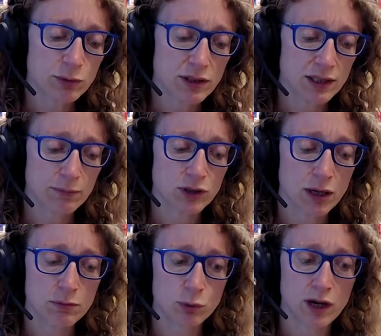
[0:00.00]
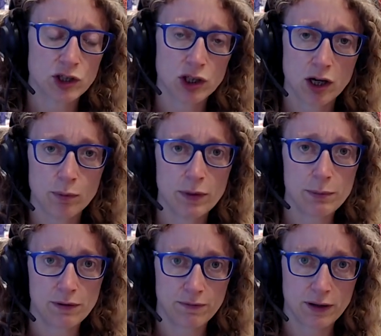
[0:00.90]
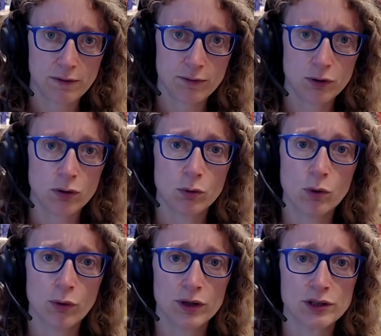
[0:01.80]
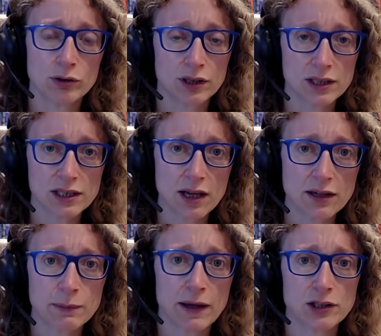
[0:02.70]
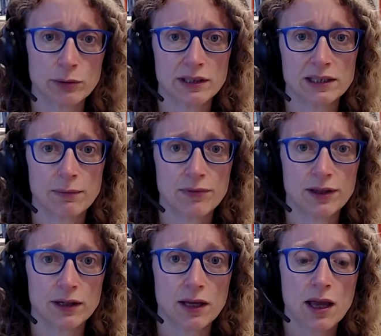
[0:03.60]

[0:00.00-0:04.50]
with sometimes where a child might be fearful or worried or concerned about doing something